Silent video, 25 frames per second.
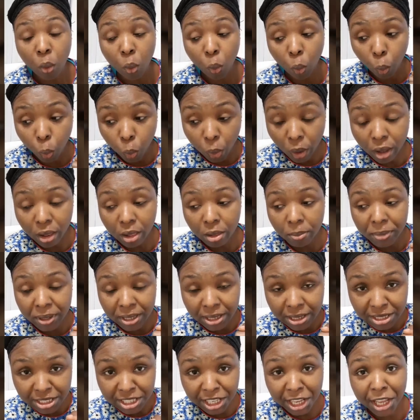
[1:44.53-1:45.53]
will
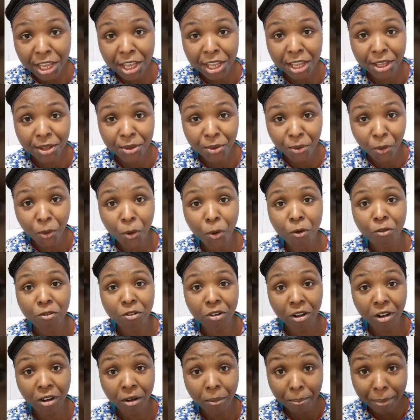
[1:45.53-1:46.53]
be taken
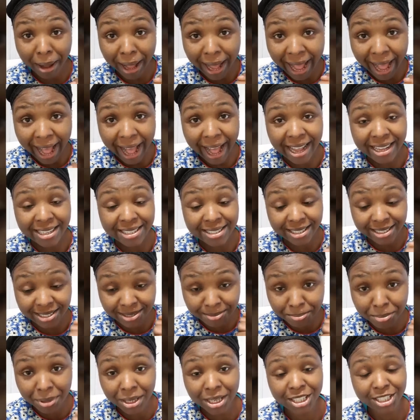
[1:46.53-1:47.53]
over by
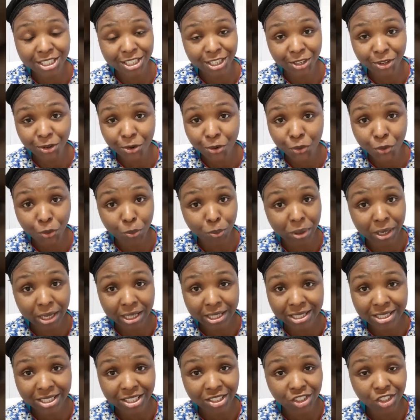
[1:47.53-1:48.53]
ISIS militant group,
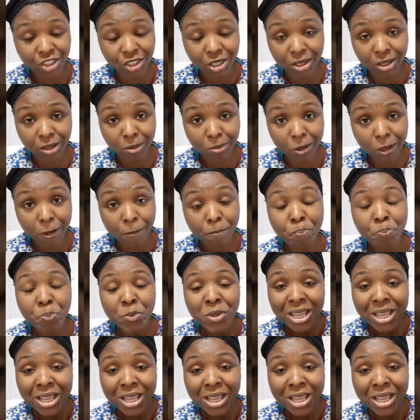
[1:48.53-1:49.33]
ladies and gentlemen.